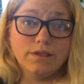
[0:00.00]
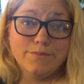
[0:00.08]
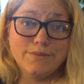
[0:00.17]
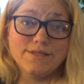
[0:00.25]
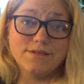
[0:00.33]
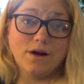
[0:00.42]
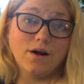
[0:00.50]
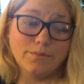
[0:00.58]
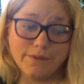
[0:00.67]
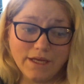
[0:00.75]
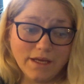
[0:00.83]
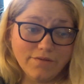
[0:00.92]
bizarre
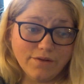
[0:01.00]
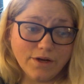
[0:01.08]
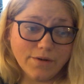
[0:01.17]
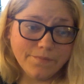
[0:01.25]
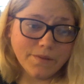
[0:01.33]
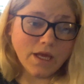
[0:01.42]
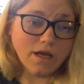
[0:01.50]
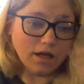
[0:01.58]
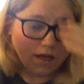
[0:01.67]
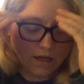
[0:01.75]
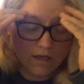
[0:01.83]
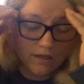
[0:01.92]
behavior.
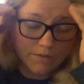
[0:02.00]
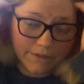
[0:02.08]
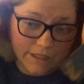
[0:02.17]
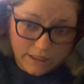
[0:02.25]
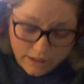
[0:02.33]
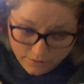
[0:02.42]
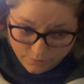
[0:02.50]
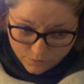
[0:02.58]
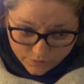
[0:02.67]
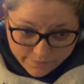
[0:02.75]
Um, he would